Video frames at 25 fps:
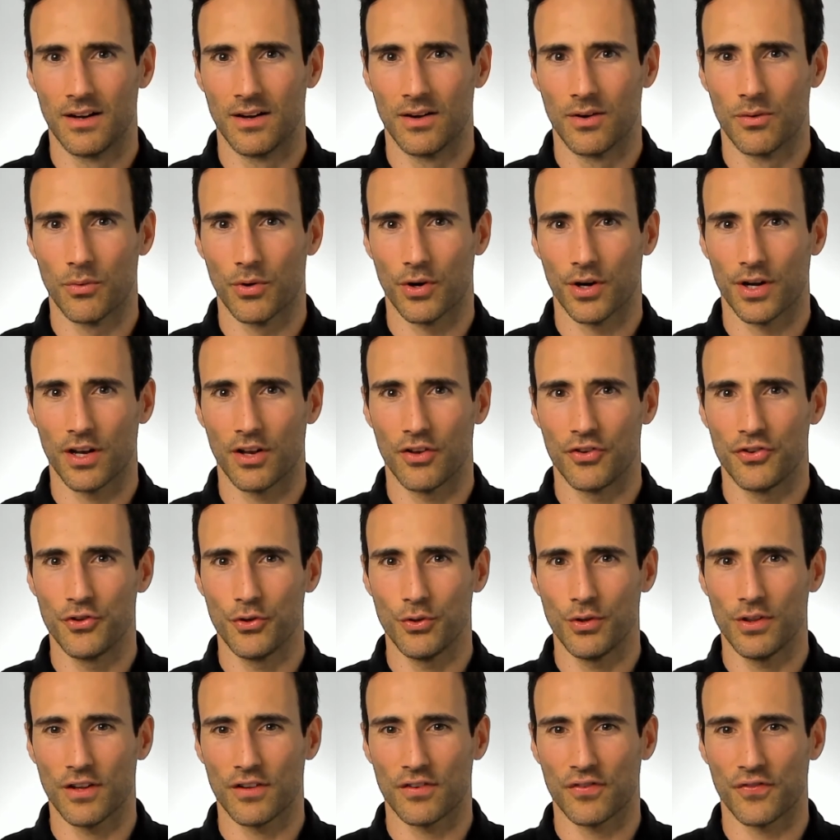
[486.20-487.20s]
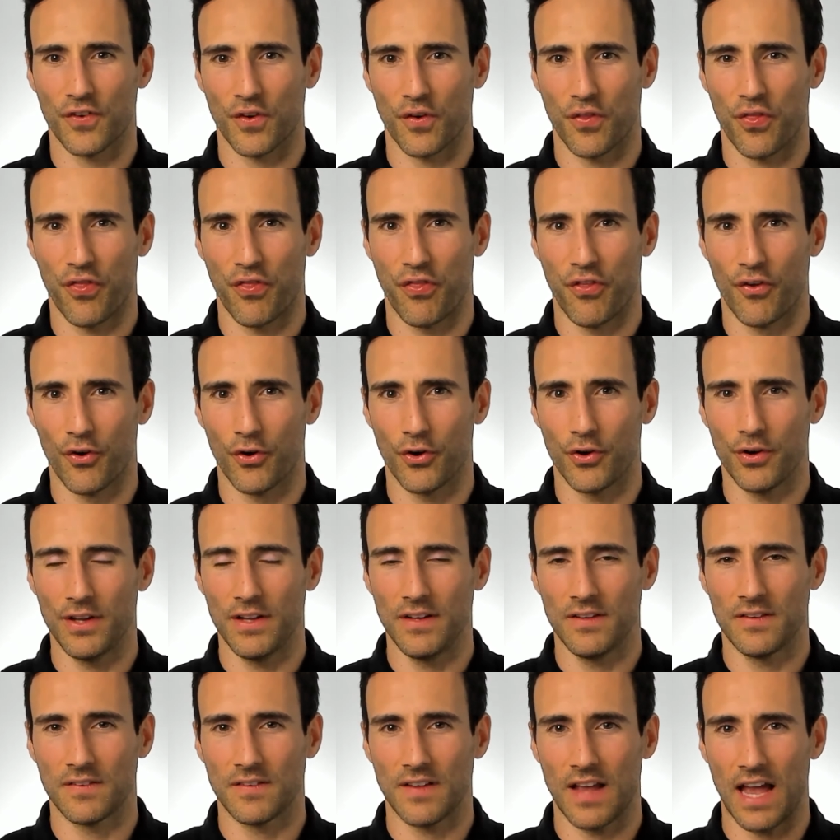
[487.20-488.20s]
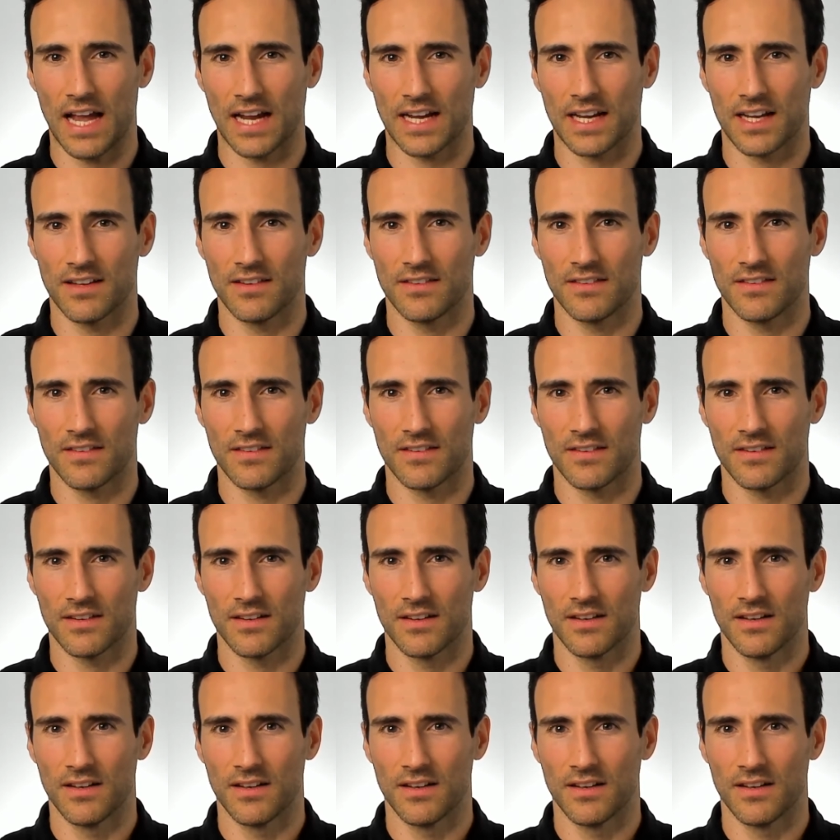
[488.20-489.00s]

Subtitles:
We're going to do this for 30 seconds.